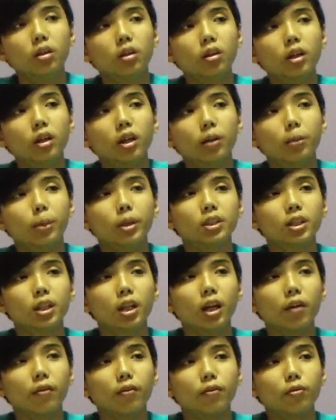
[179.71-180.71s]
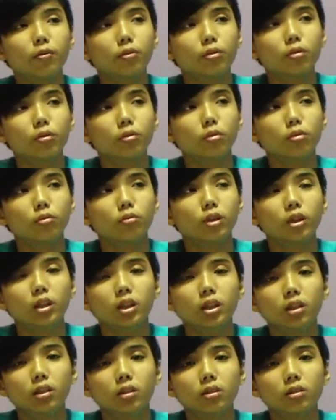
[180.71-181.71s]
Okay, basically, I
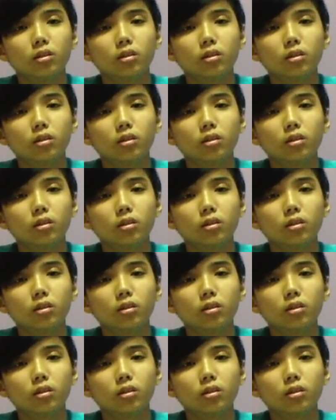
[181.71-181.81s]
really